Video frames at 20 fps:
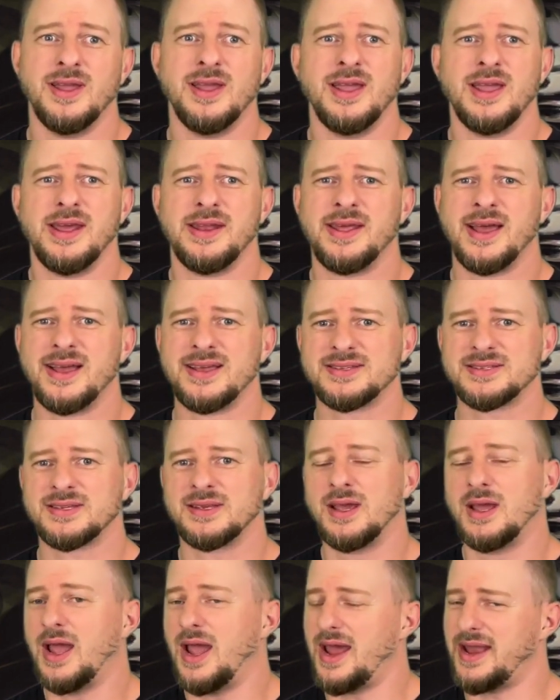It has
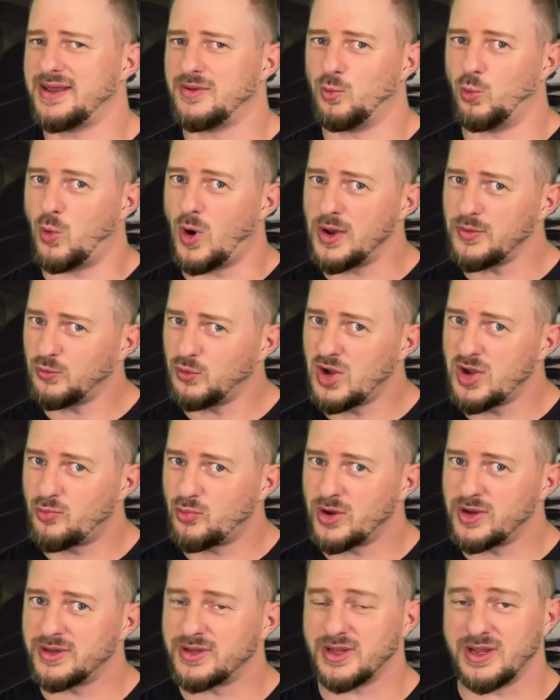had 1
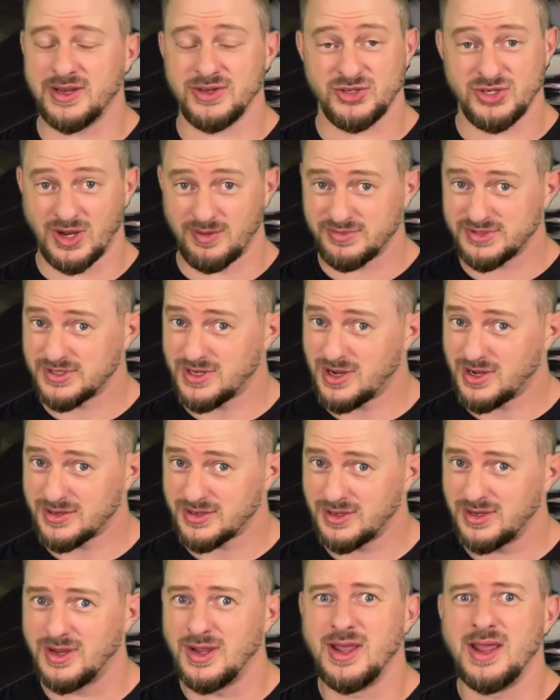reprint in Jumpstart,
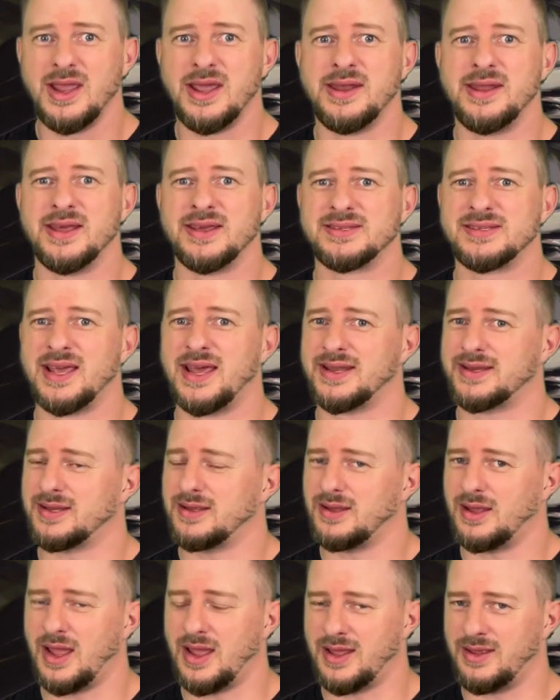it has had
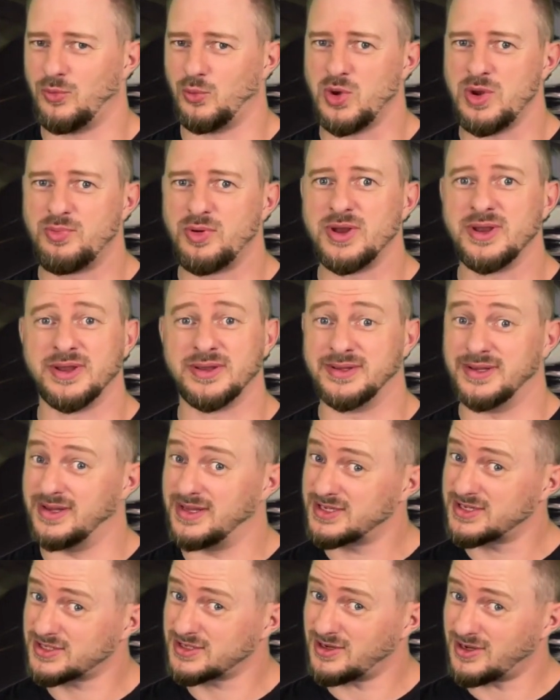a reprint in the
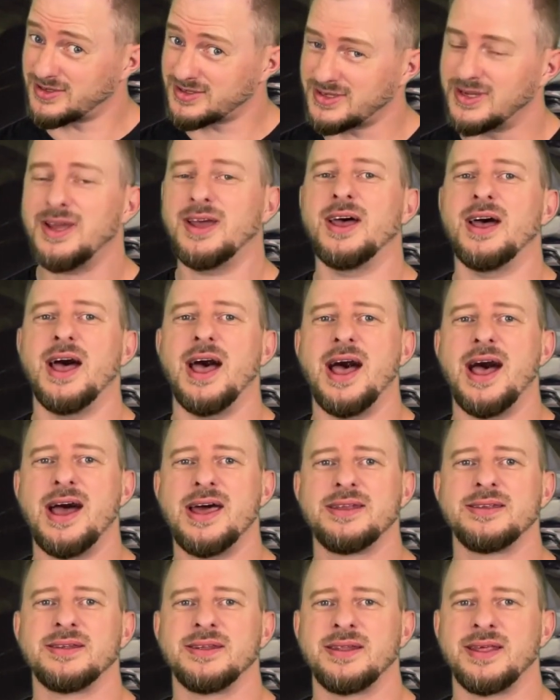list slot,
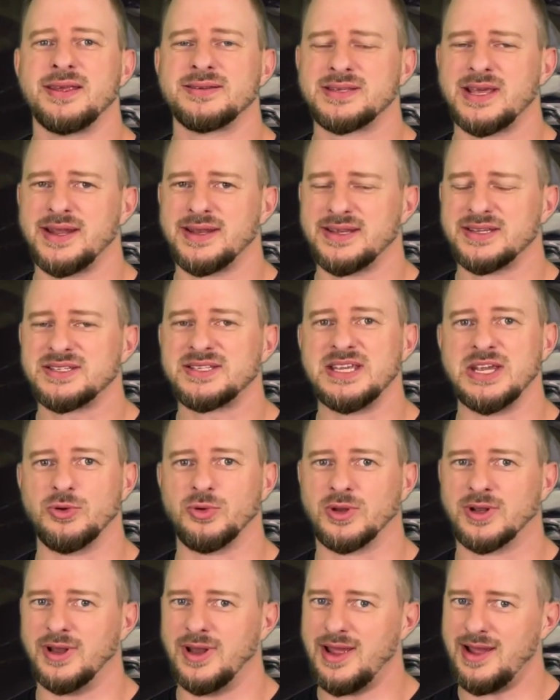and it has had a
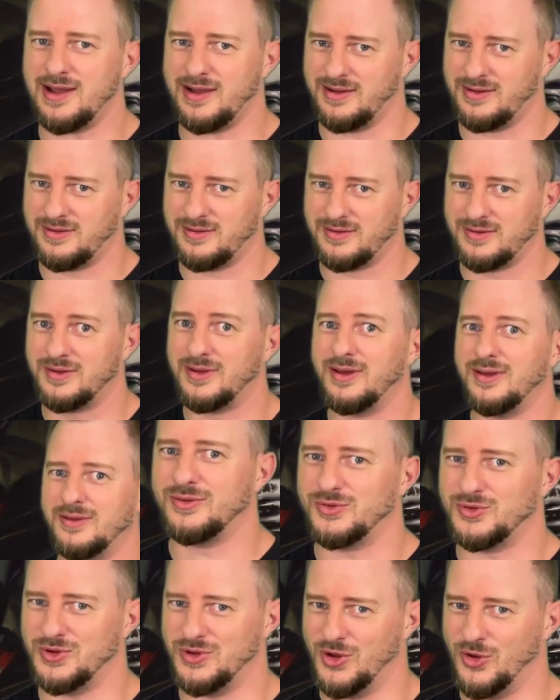secret lair.
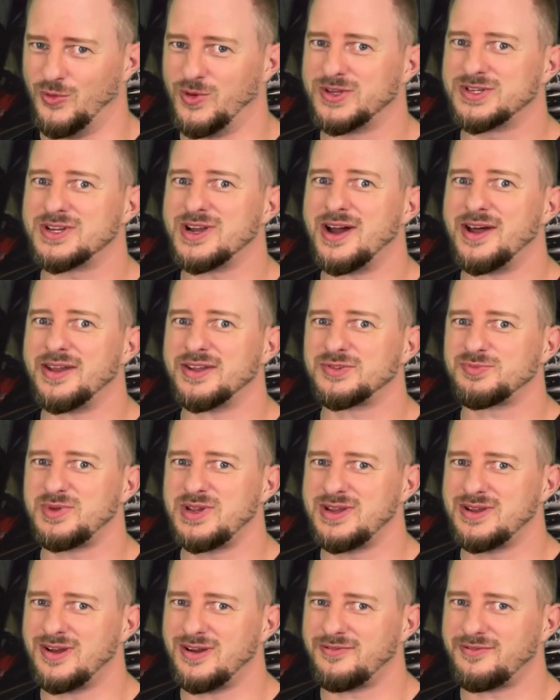Do you know which card I
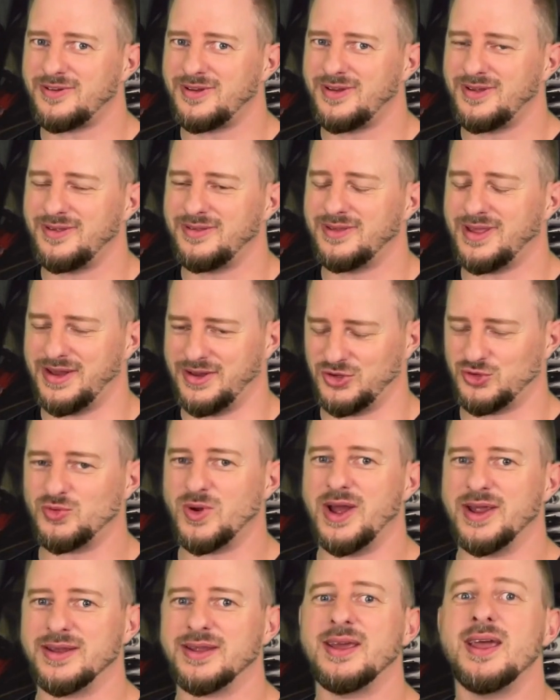speak of? That is
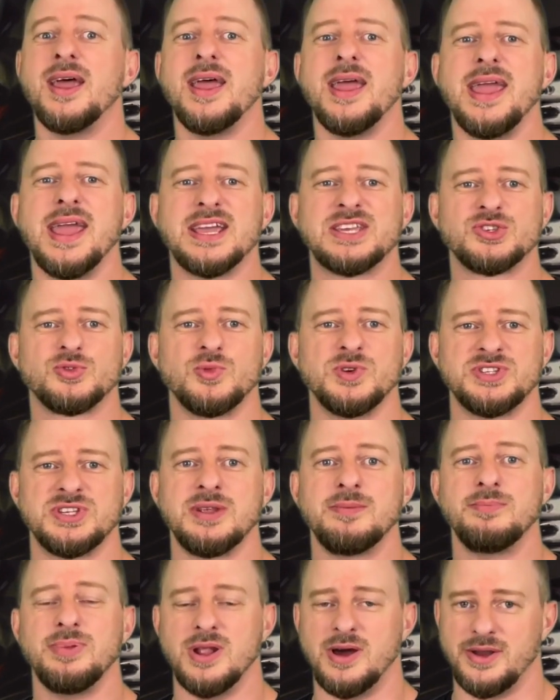right, Exquisite
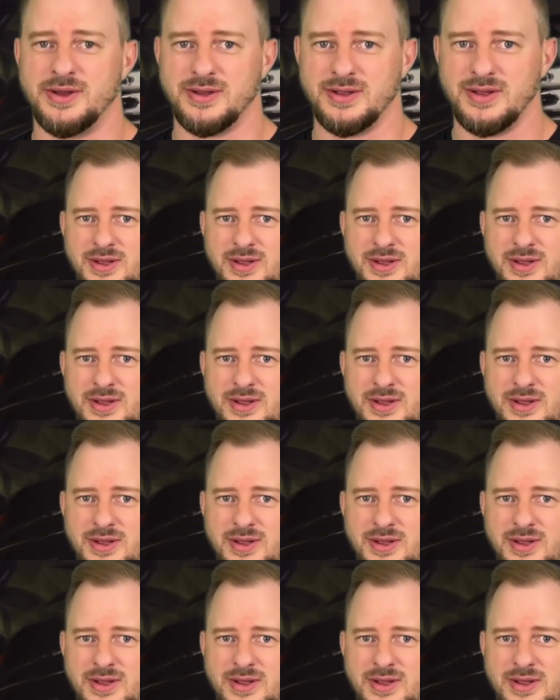Blood.